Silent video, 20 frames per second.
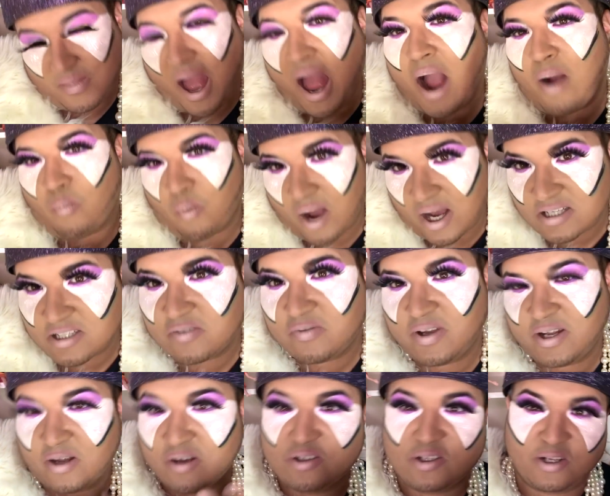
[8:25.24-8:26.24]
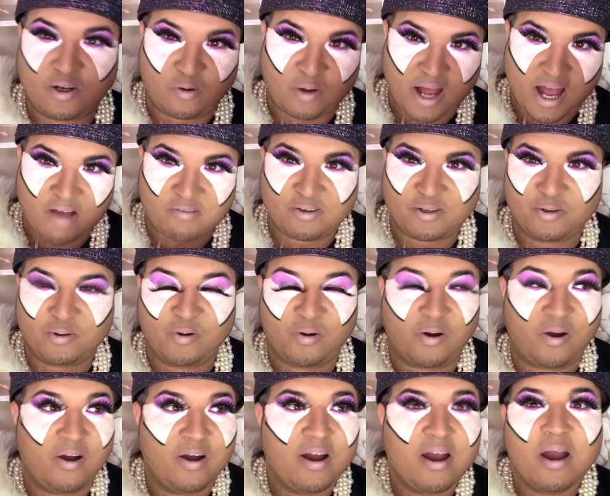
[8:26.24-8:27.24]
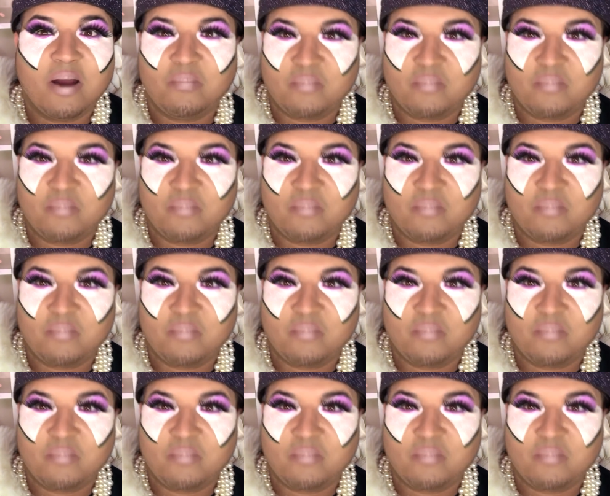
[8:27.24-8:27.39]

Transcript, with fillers: I watched the video so you don't have to, girl.